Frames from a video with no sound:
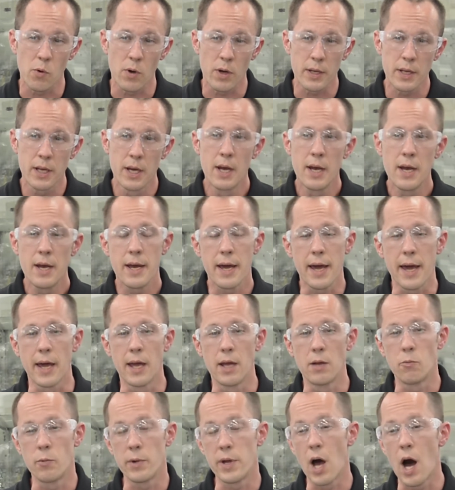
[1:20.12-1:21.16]
one,
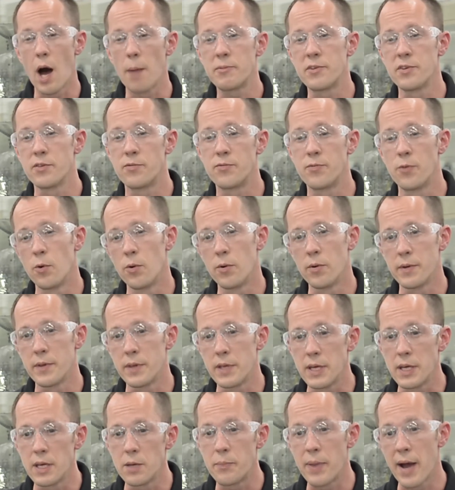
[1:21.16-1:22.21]
and we opted for
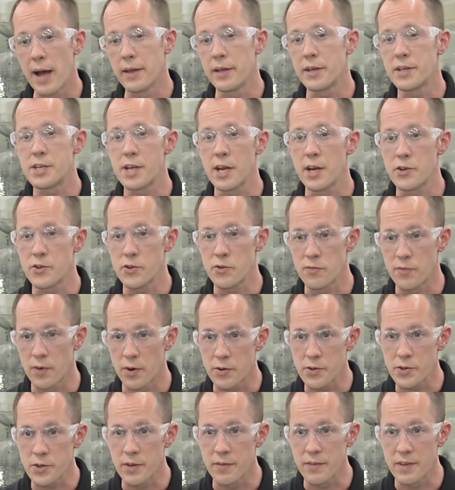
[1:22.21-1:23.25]
the pallet changer
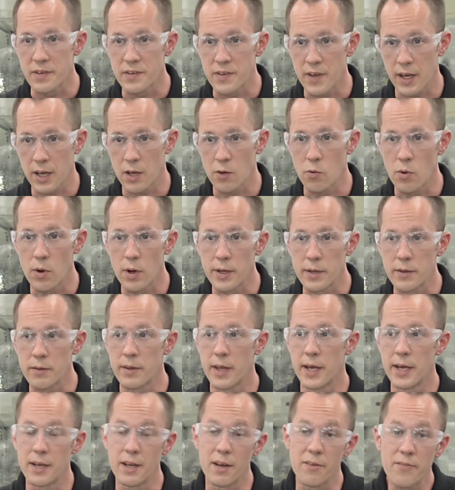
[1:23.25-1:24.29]
version of the second one
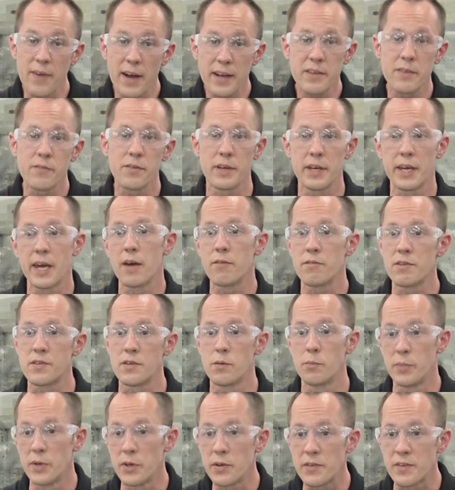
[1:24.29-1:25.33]
that effectively gave us
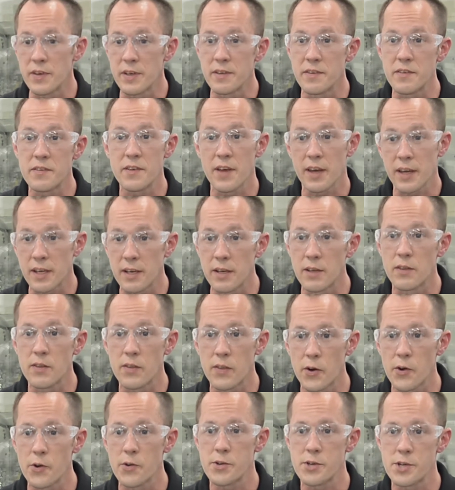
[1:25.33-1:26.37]
a built-in second and
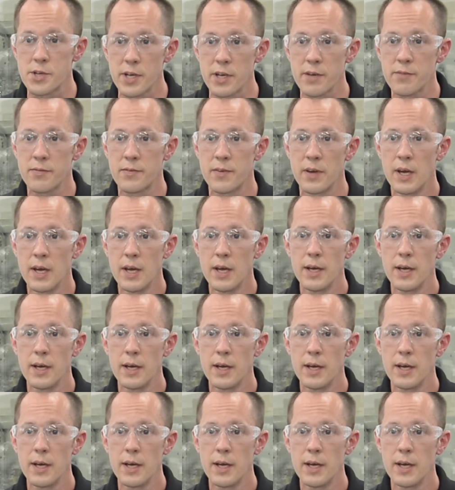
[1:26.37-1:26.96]
third shift,